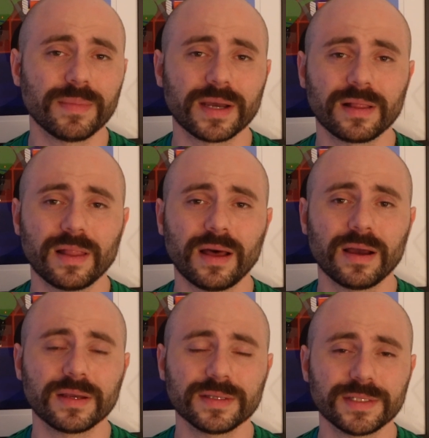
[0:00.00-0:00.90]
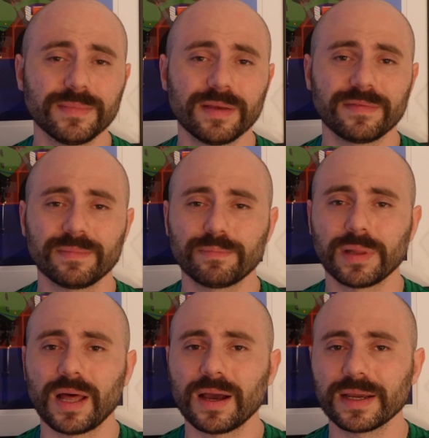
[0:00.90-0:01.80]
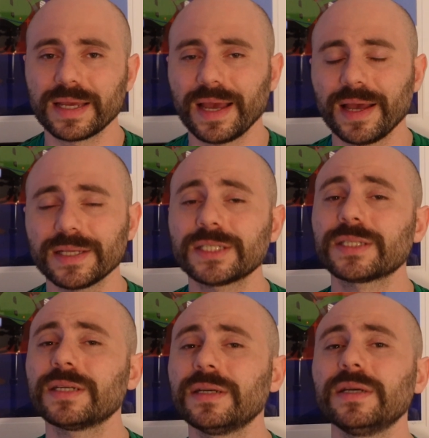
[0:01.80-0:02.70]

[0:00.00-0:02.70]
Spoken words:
clog. This is my blogcast.